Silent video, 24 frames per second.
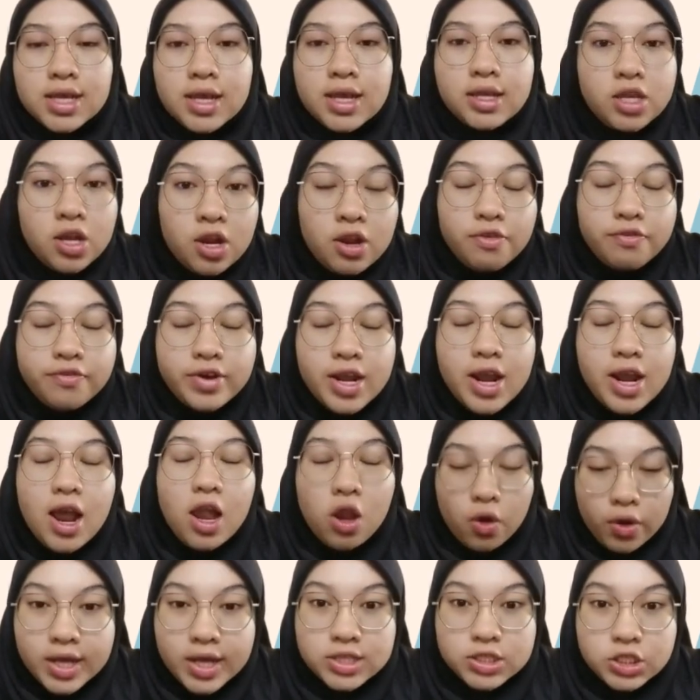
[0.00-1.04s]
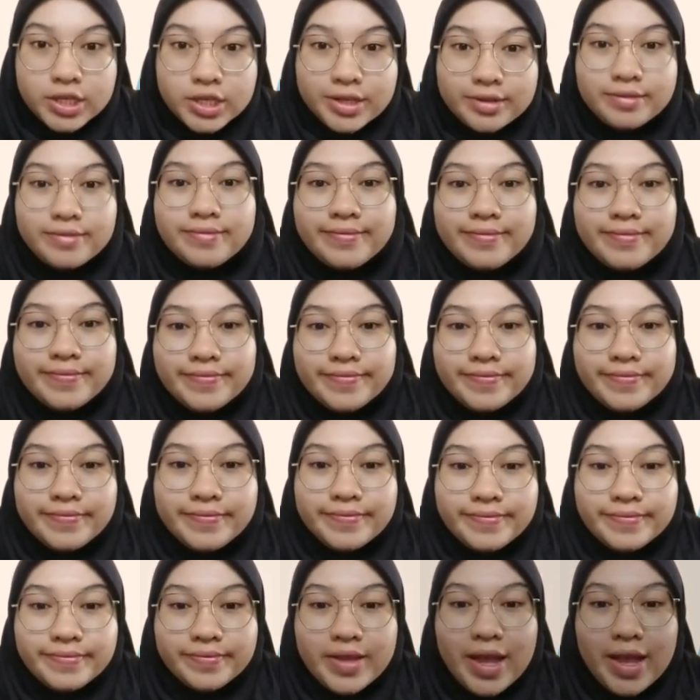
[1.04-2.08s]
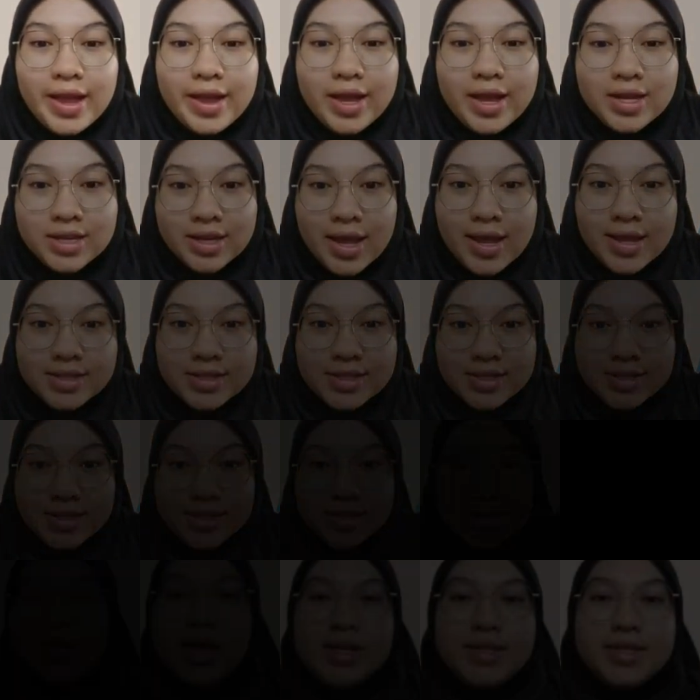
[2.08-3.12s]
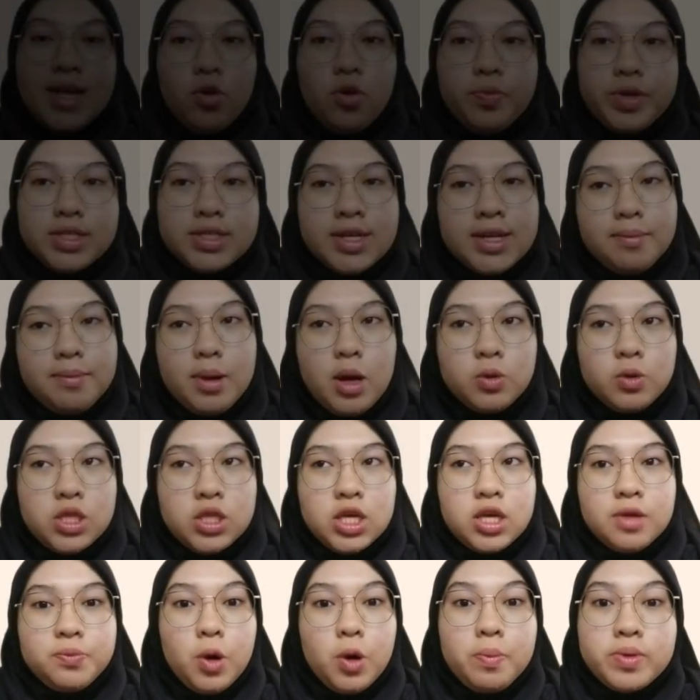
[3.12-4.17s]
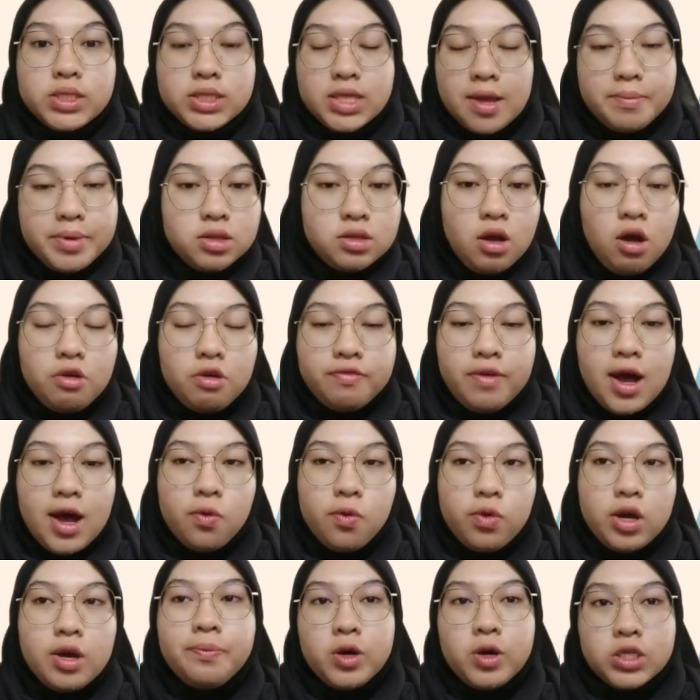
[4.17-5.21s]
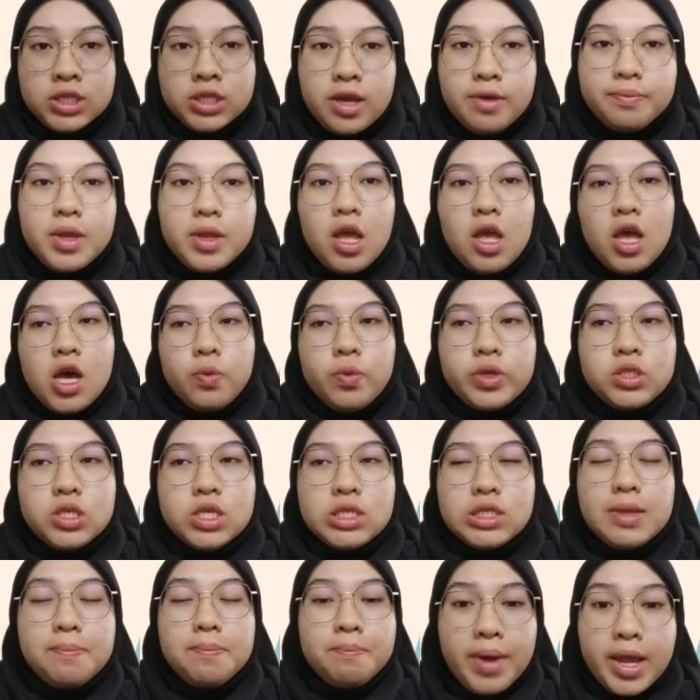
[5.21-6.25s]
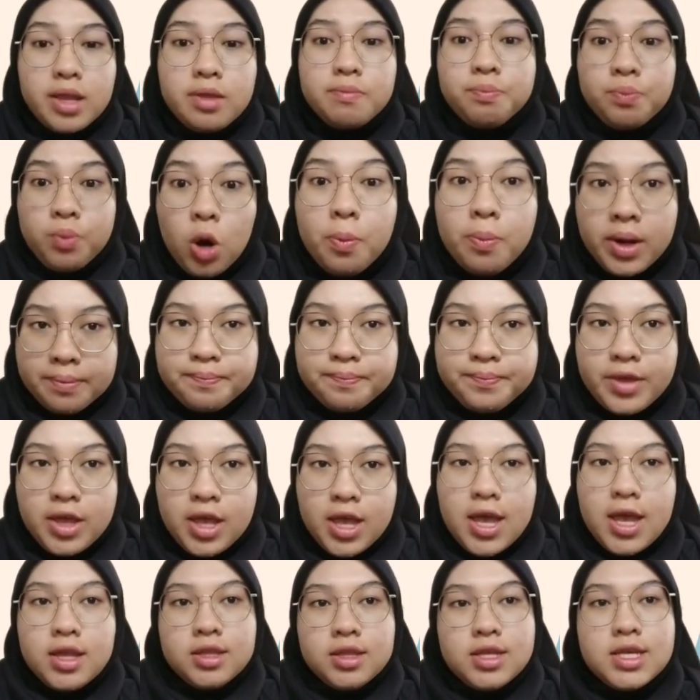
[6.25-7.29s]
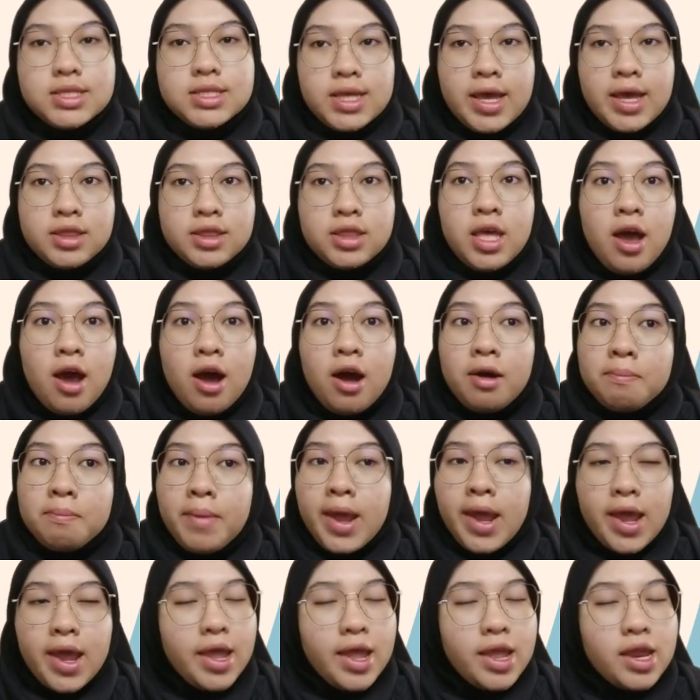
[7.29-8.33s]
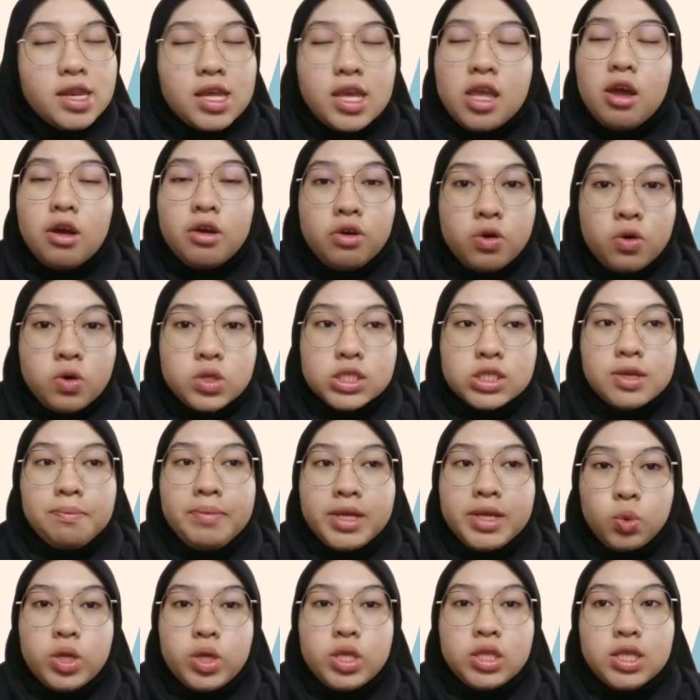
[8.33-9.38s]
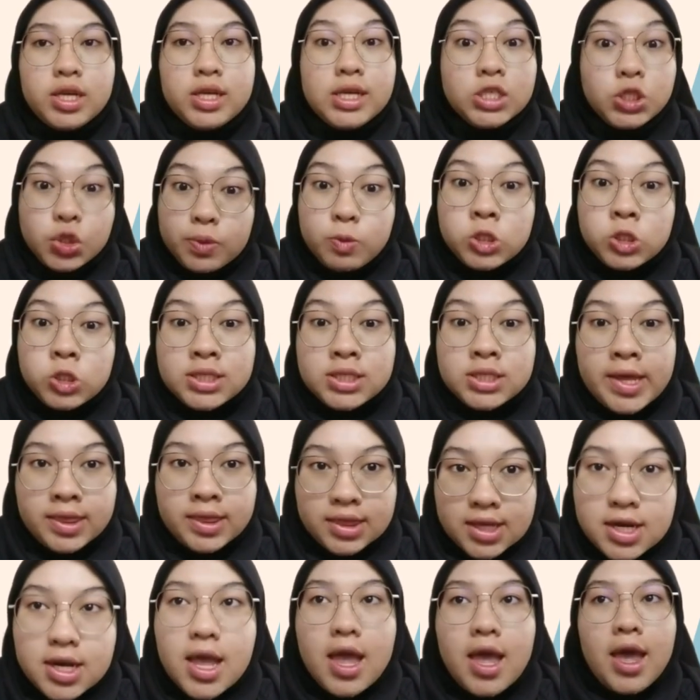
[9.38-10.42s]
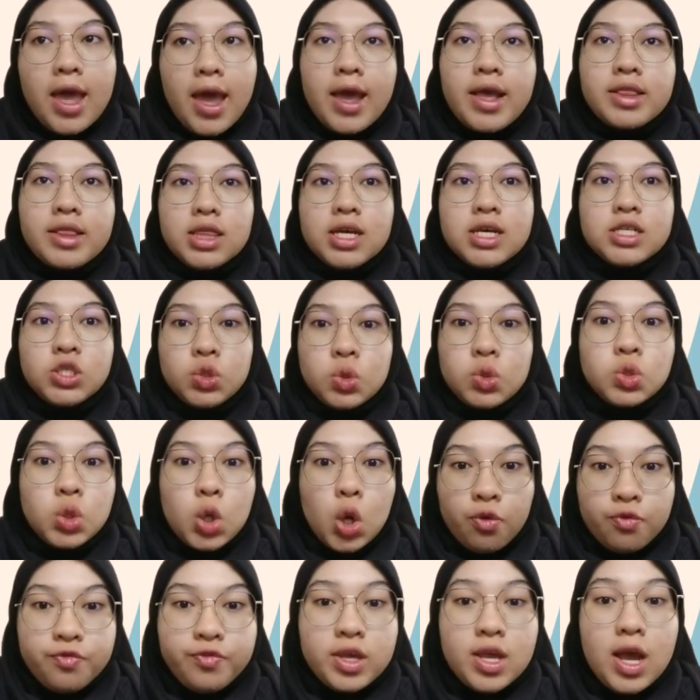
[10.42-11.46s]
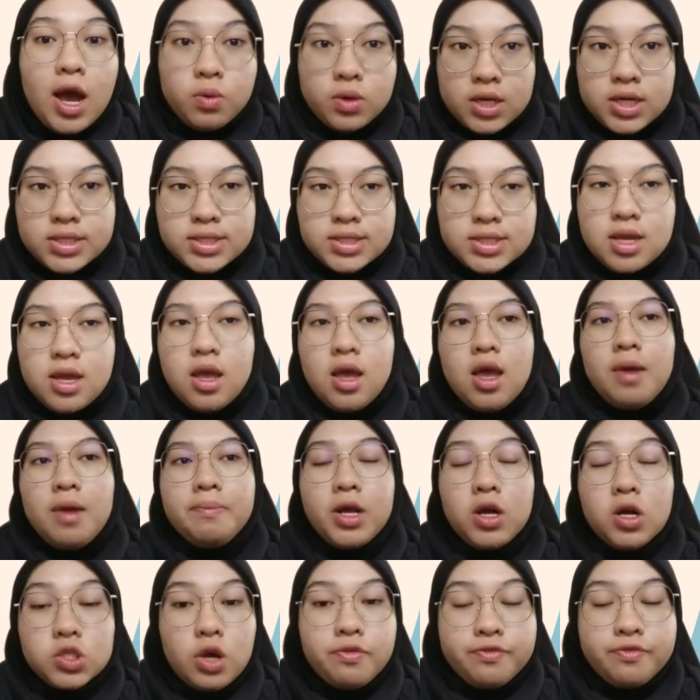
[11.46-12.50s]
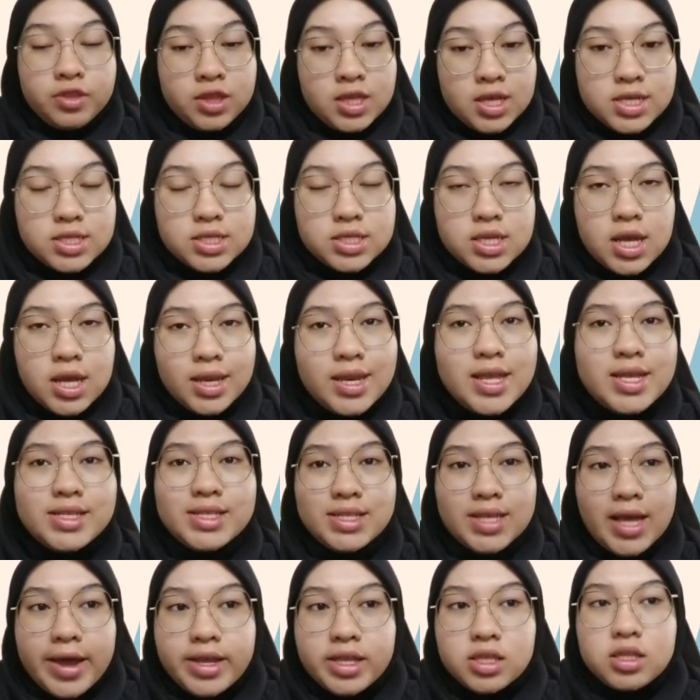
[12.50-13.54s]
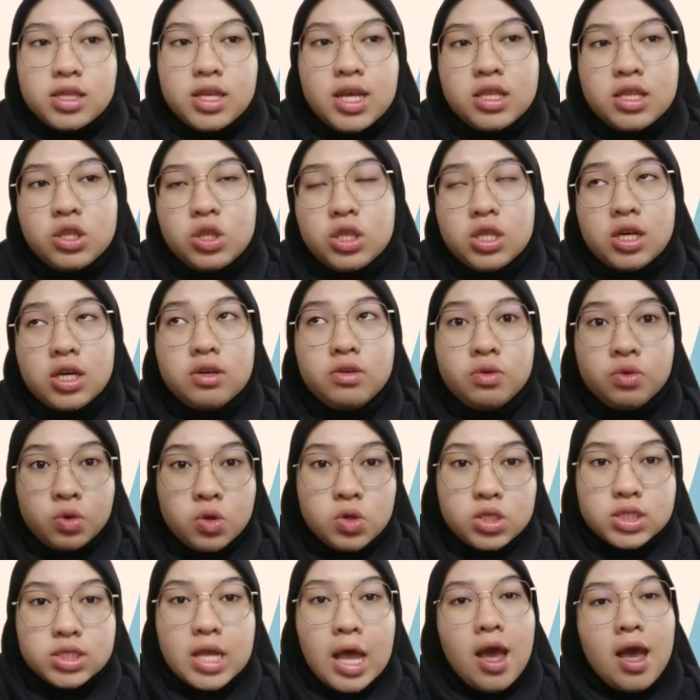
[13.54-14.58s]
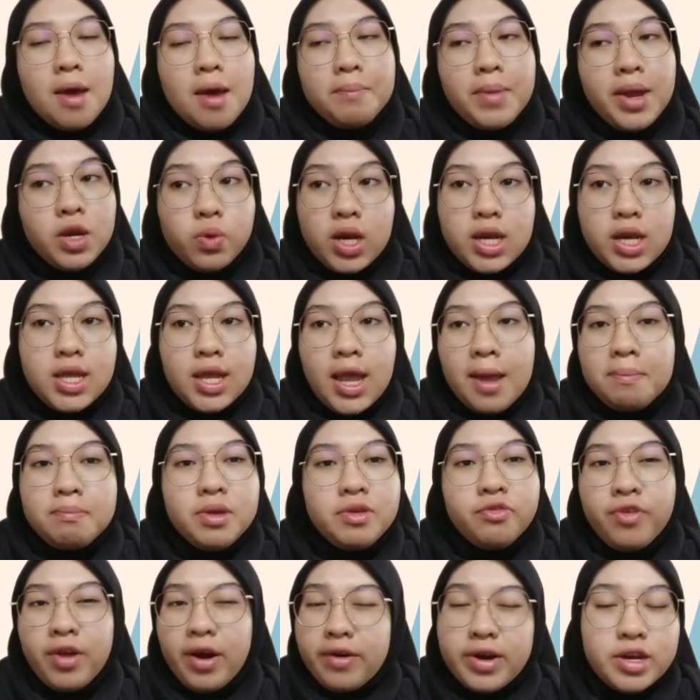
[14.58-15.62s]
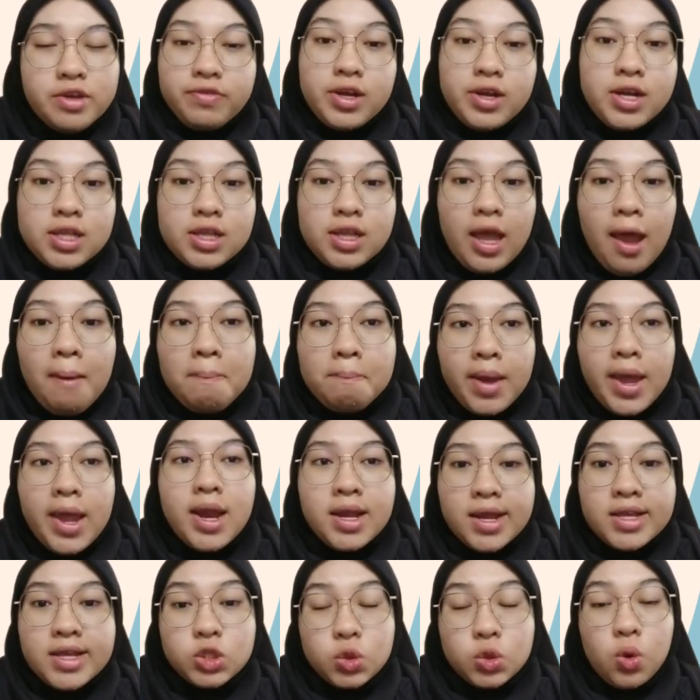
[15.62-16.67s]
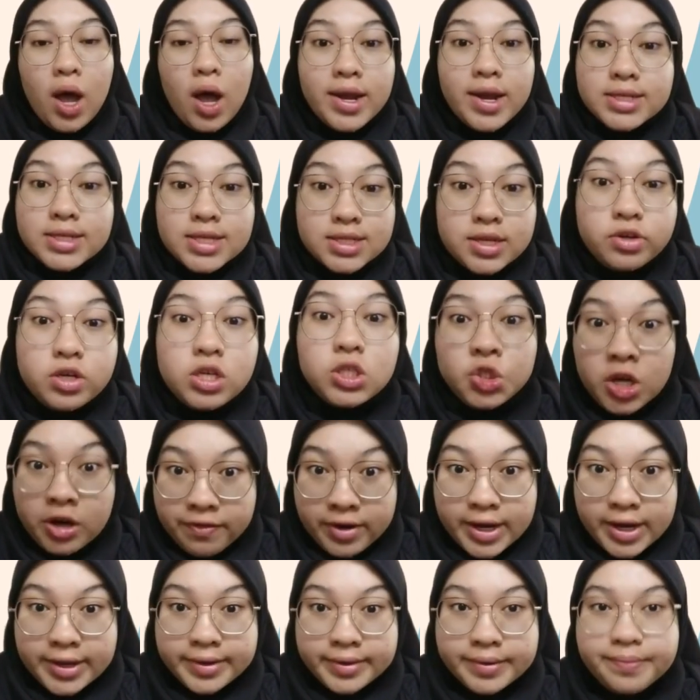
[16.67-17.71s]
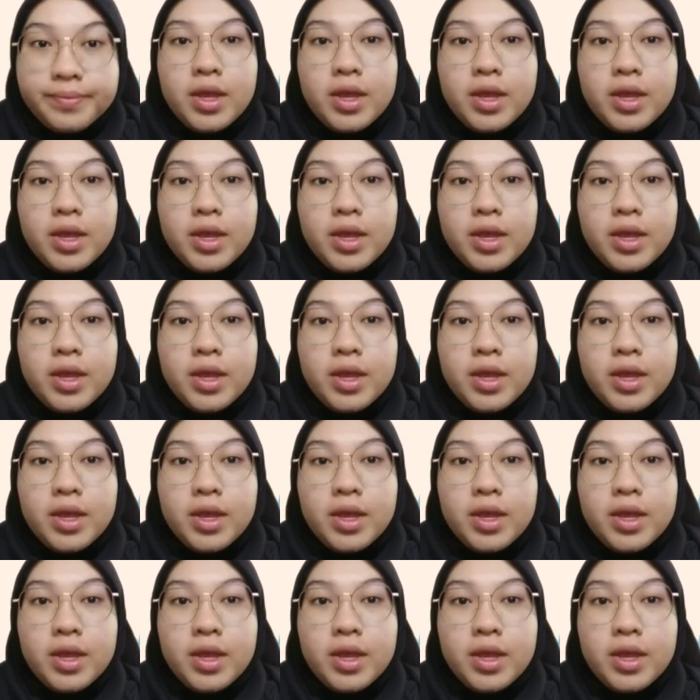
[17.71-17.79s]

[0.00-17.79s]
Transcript: delivery location. And next, I'll present about the problem statement of our project, which is the main problem is that there are many routes between the distribution center and the Zeus Coffee outlets. Because of this, deciding the routes manually can be very difficult and may lead to unnecessary traveling.